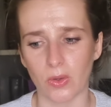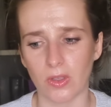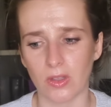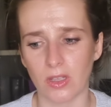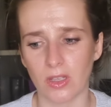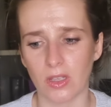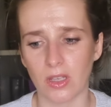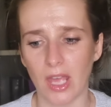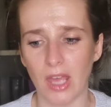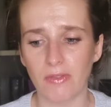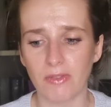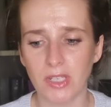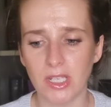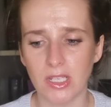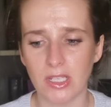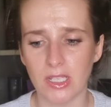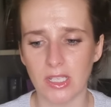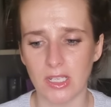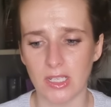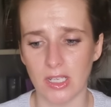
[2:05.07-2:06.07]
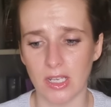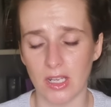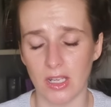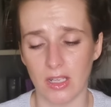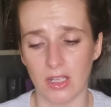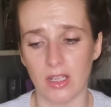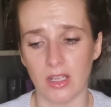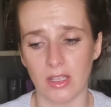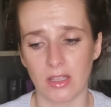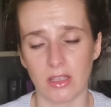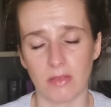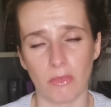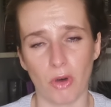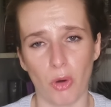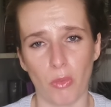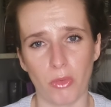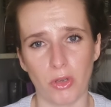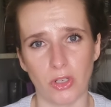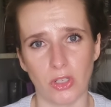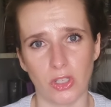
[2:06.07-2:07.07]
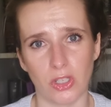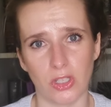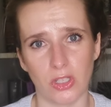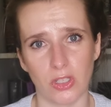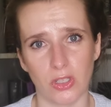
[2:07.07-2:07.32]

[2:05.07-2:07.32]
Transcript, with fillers: the evidence is uh, at the moment